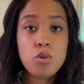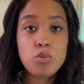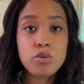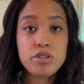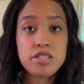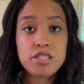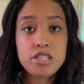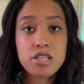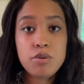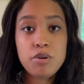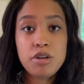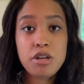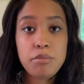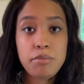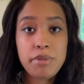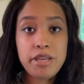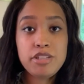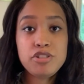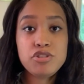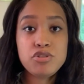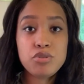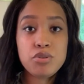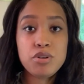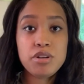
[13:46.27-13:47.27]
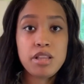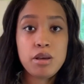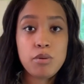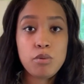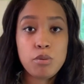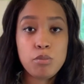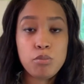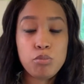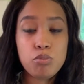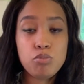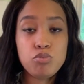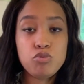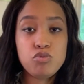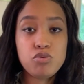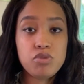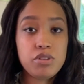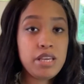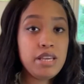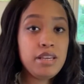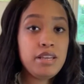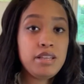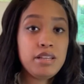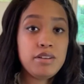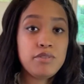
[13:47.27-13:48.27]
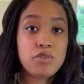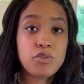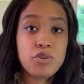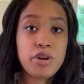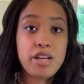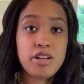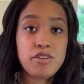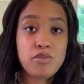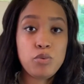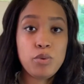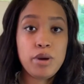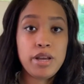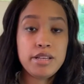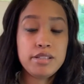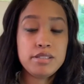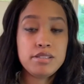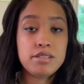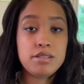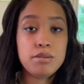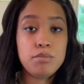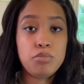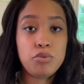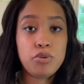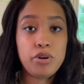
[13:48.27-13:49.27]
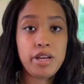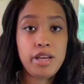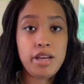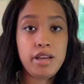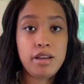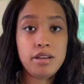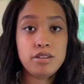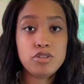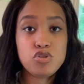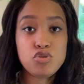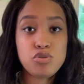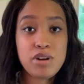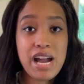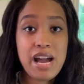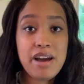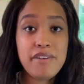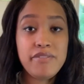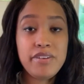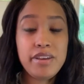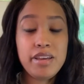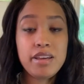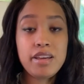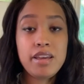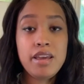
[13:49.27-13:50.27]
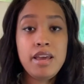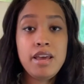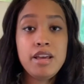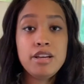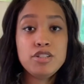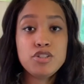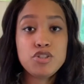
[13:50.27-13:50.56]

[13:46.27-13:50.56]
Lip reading: We still want to make sure that we're thinking of creative ways to bring traffic